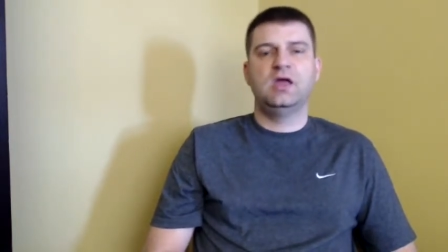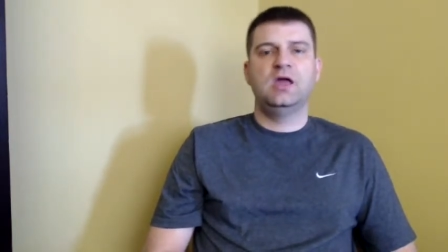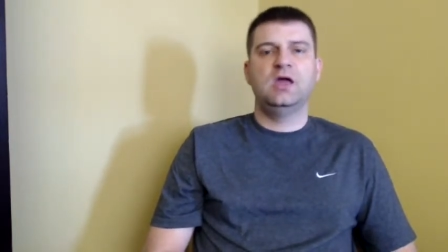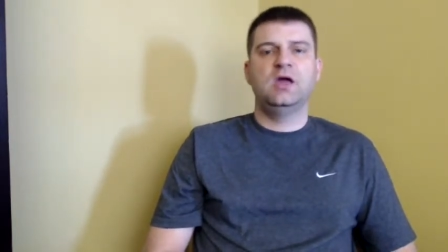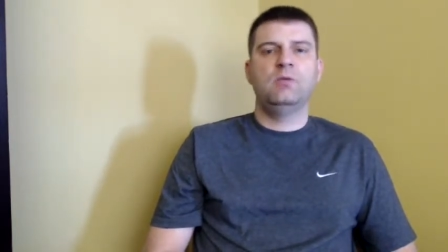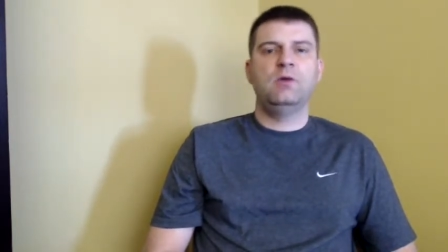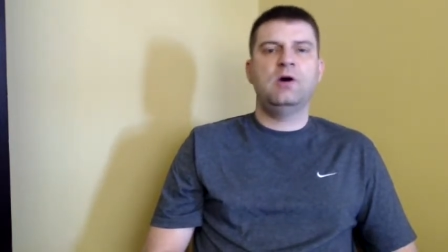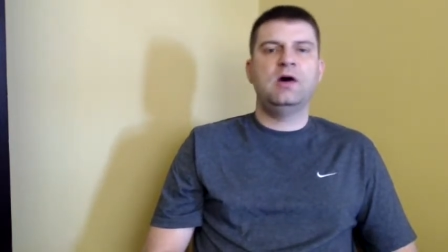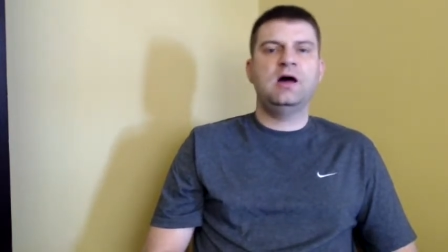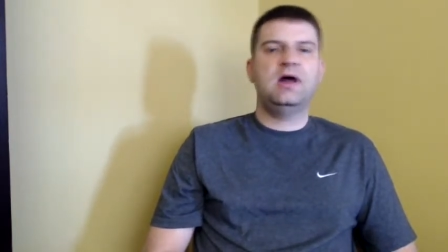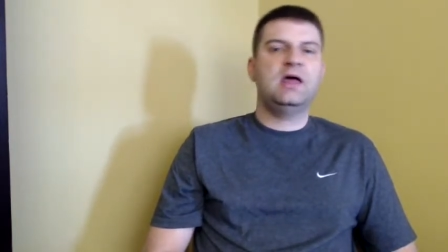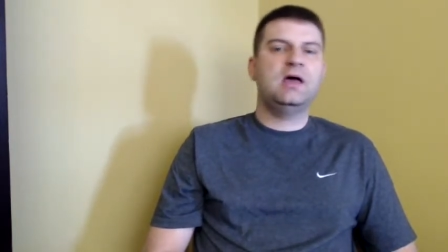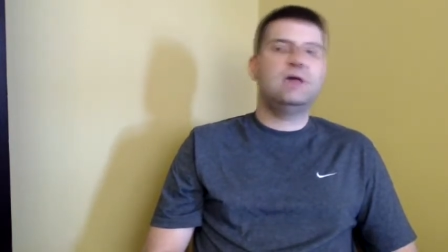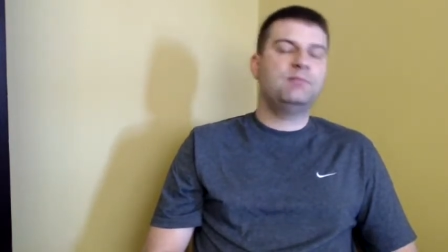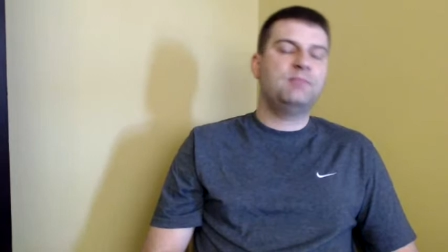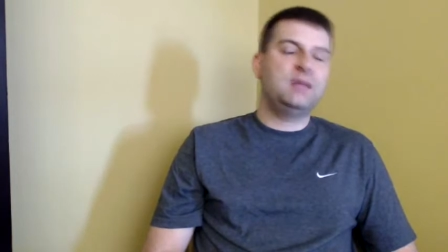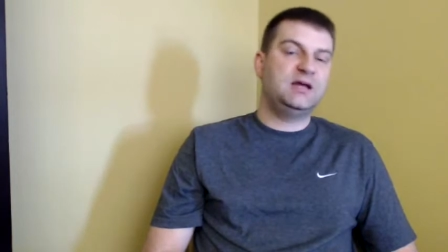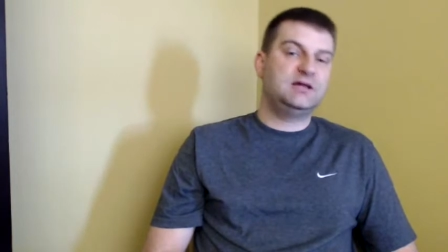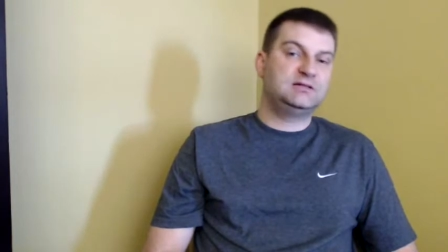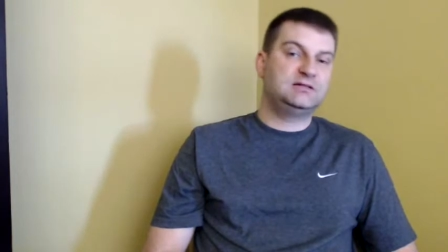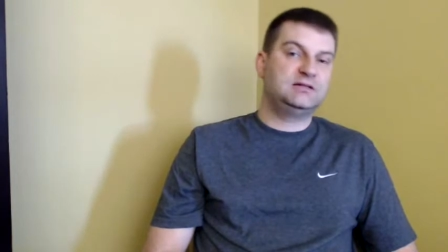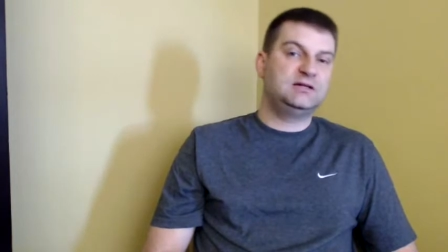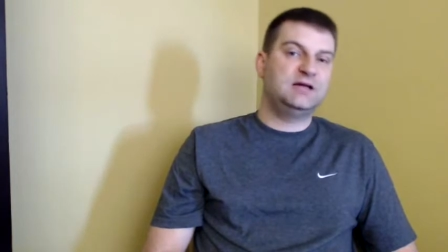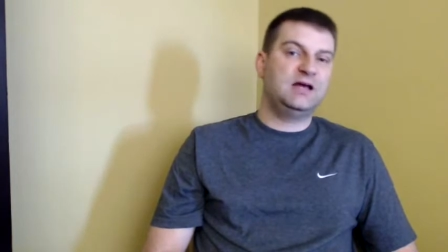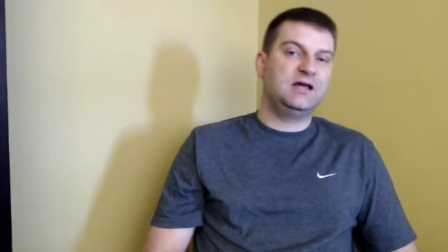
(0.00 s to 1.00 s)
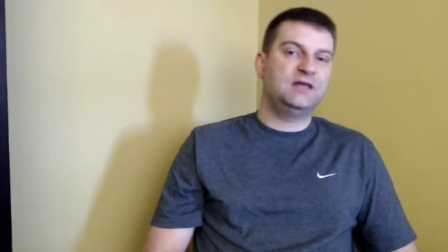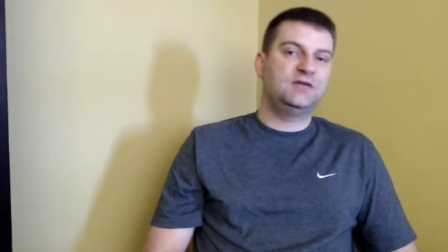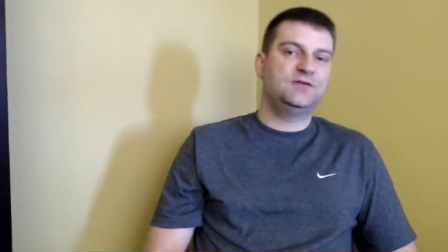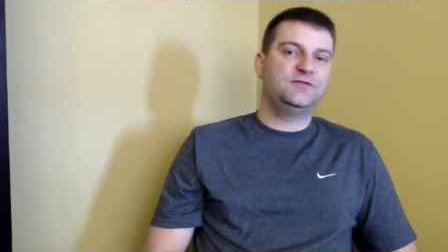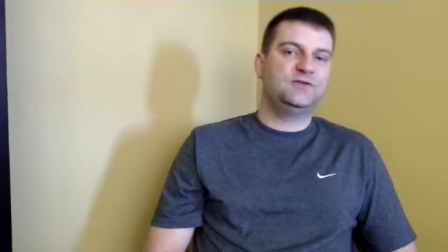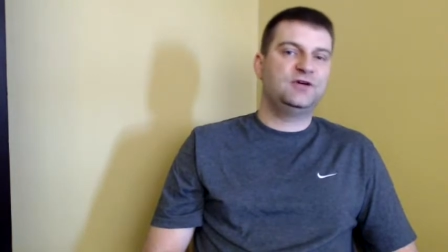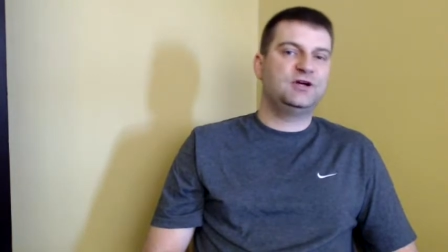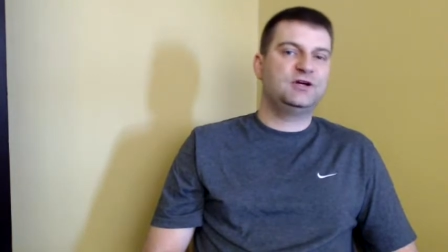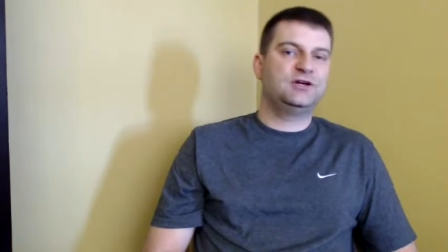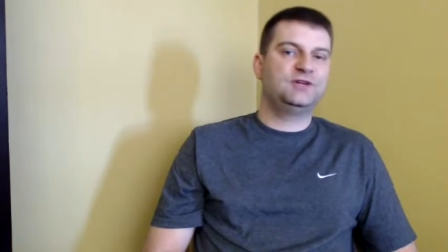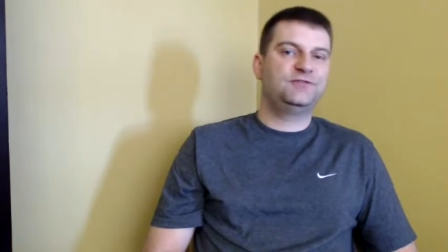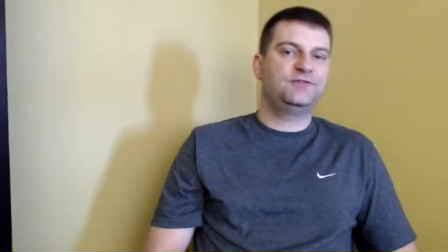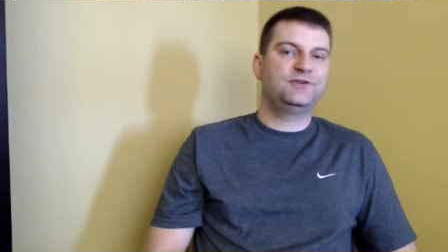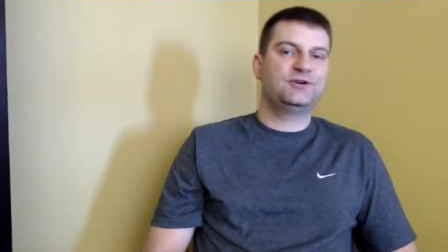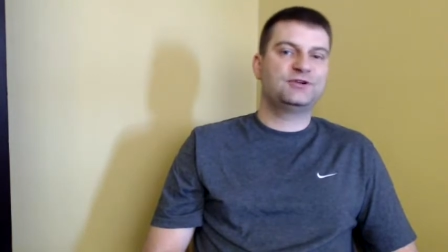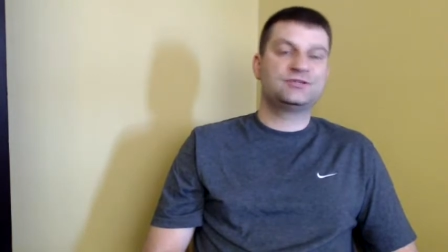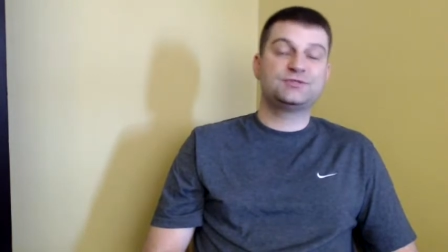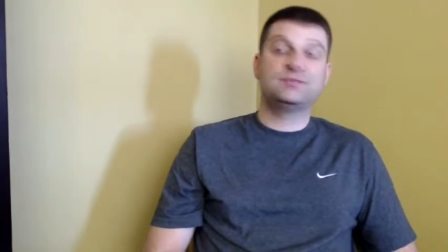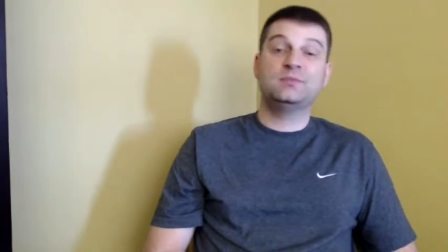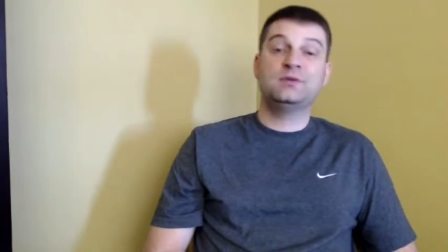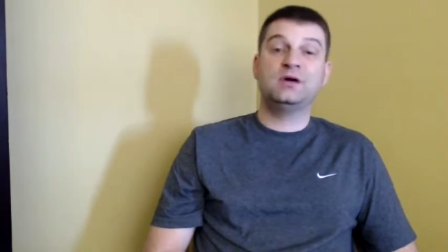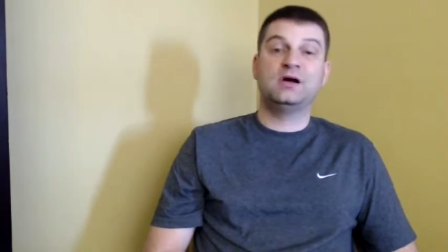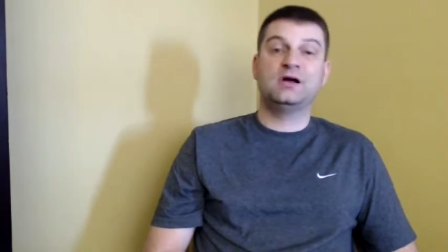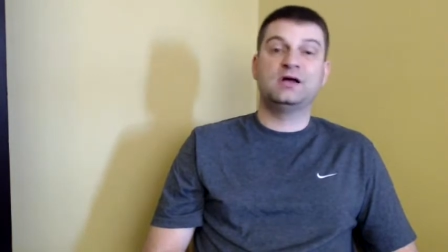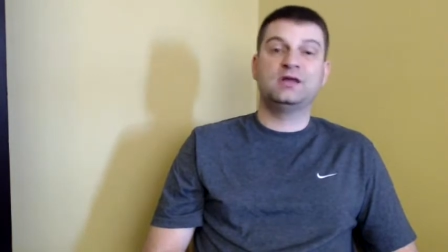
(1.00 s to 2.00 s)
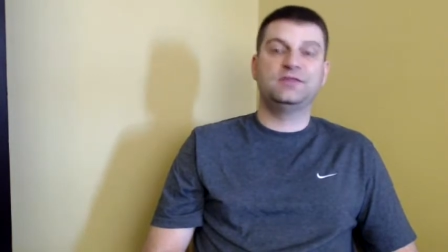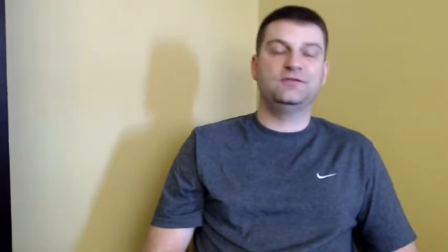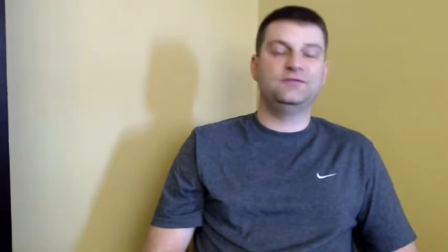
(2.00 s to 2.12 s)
Why not make today the very first month